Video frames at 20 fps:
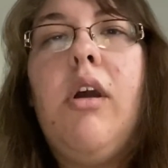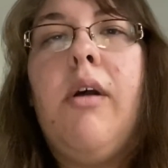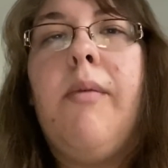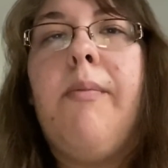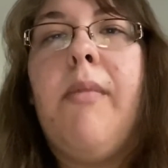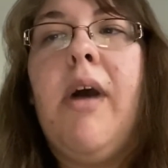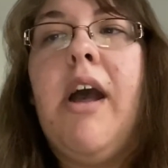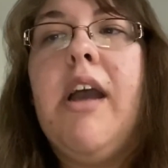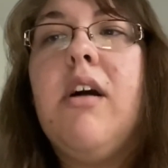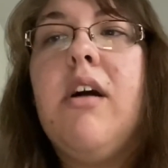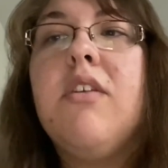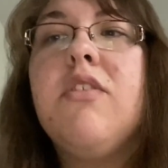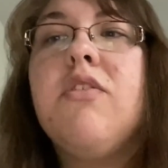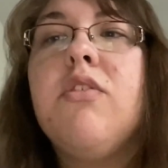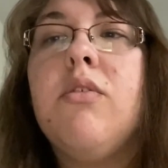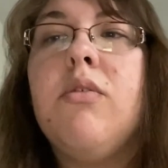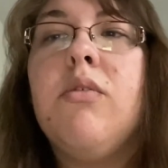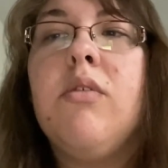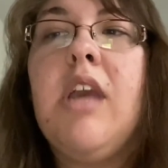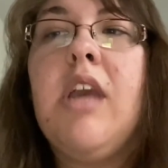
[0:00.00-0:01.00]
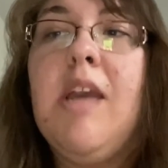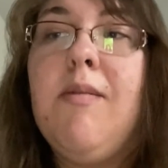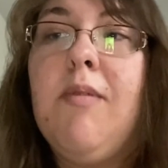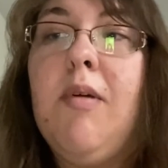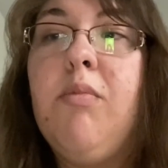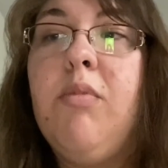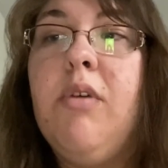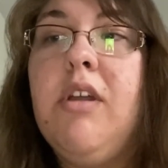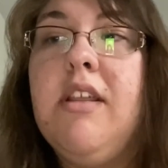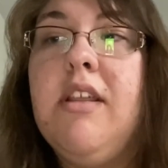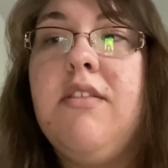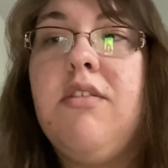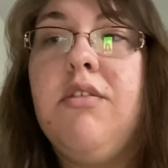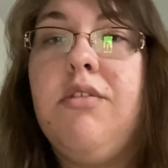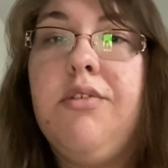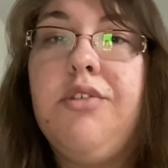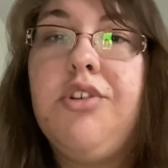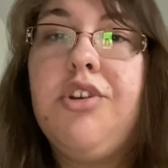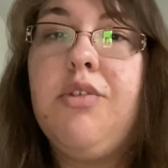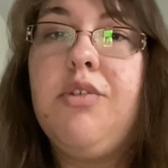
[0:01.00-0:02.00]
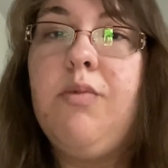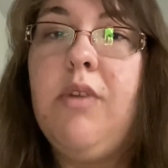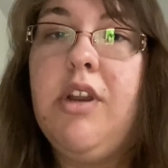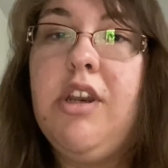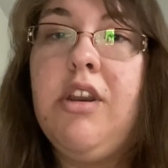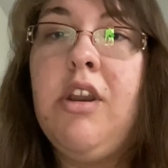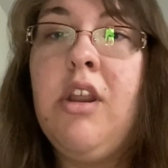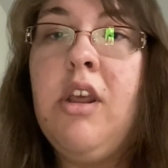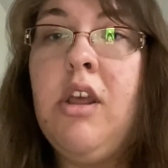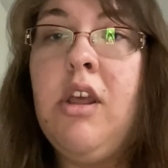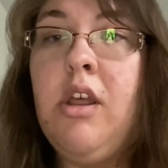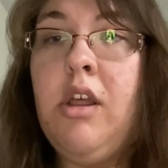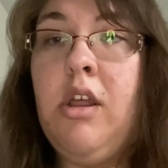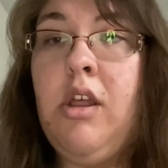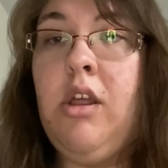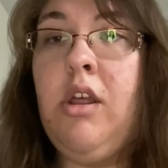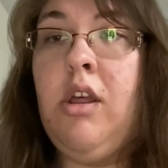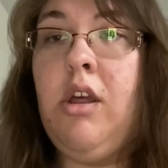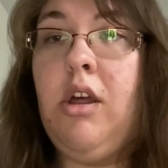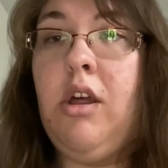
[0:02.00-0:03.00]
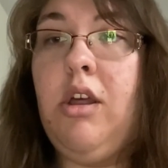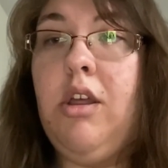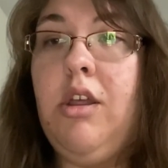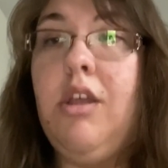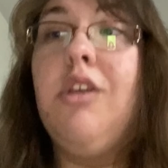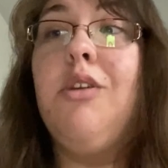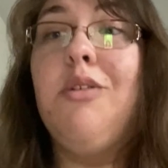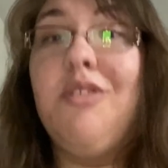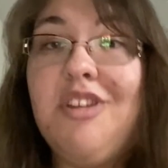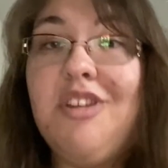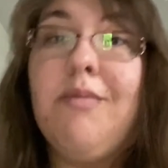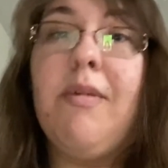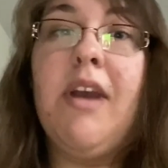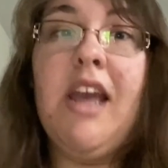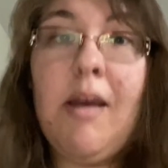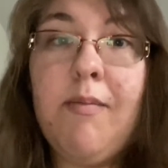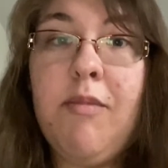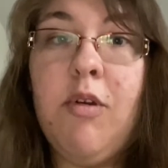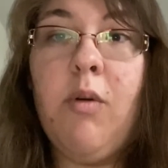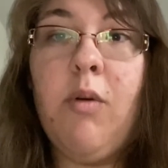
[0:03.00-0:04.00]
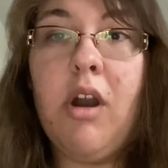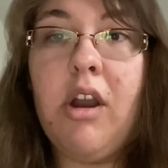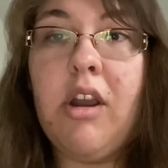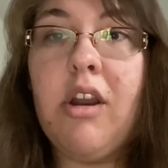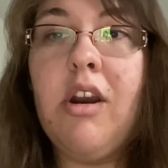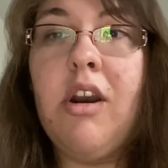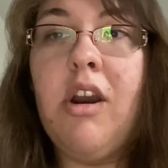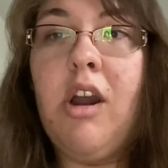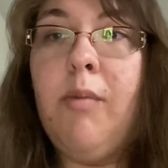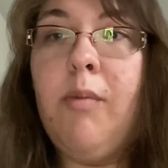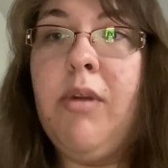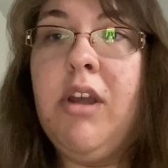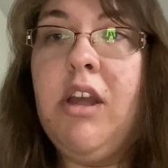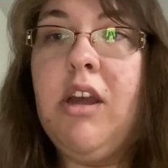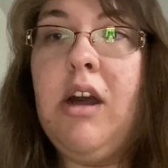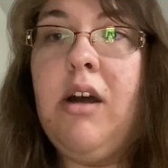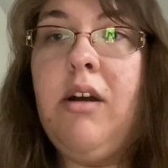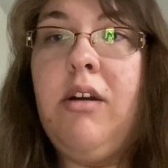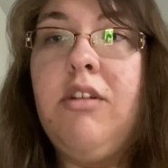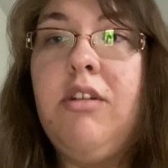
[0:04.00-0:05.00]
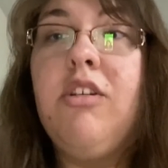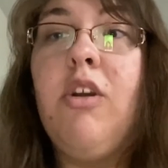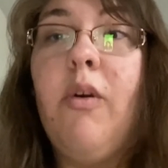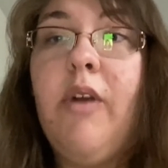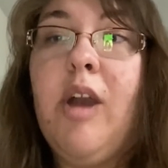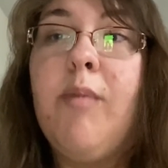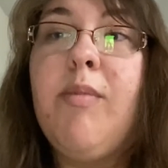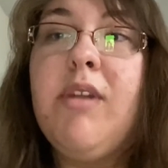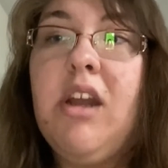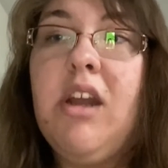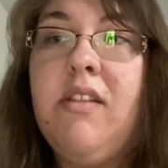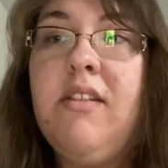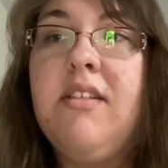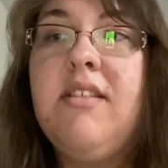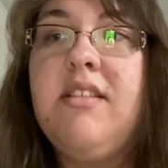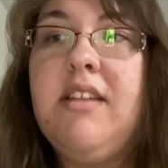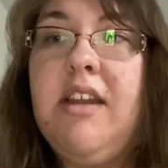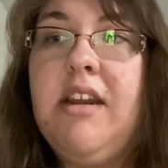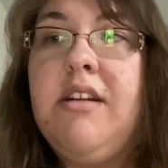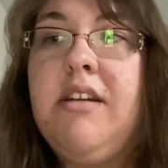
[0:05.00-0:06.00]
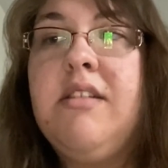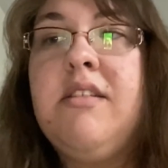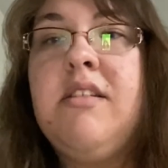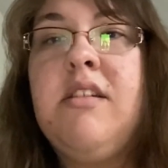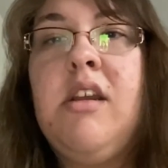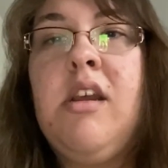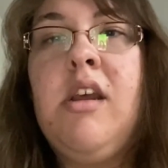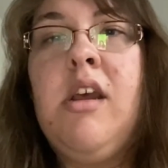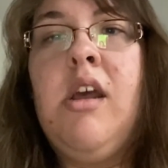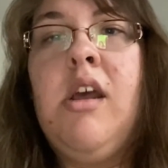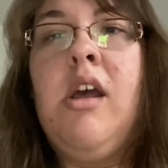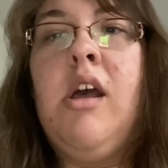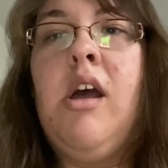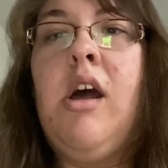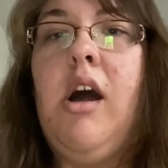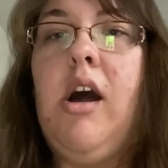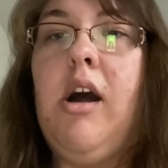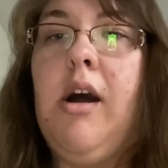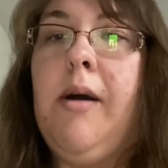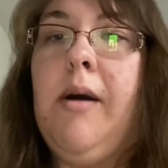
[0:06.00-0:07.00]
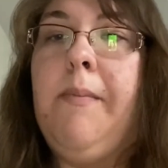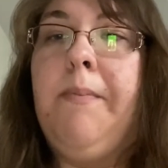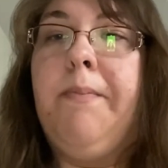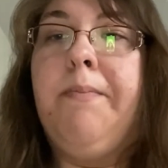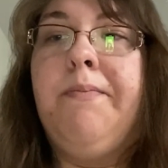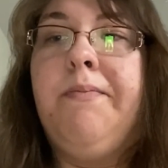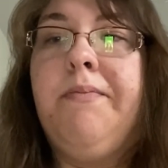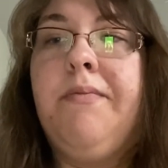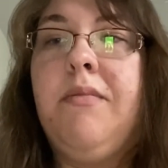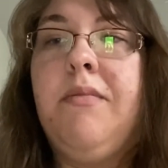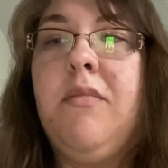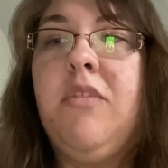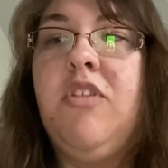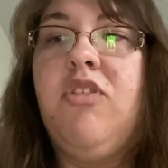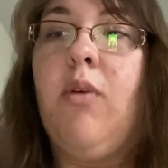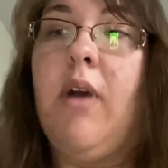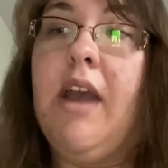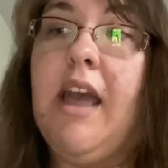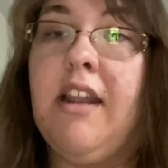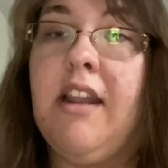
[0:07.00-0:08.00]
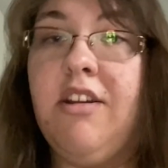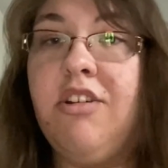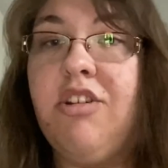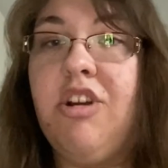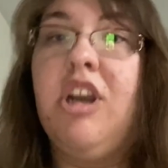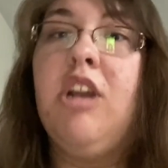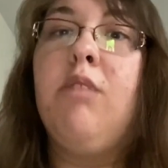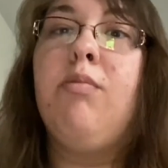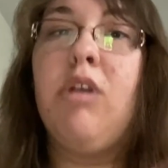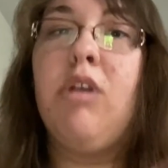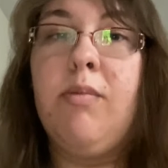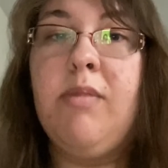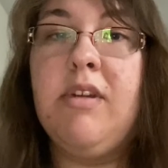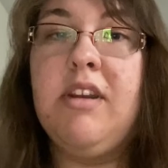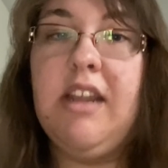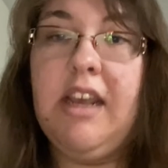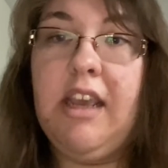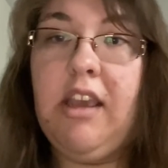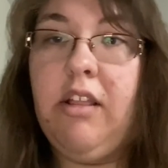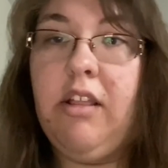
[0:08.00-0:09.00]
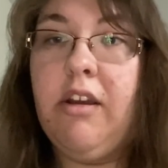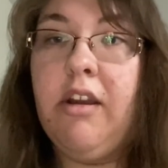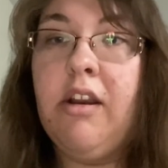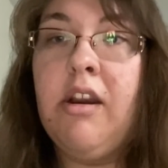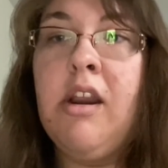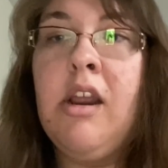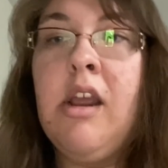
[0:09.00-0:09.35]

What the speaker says: I also came up with a solution when using my Hemi walker going up and down the stairs. So I had to turn it perpendicular.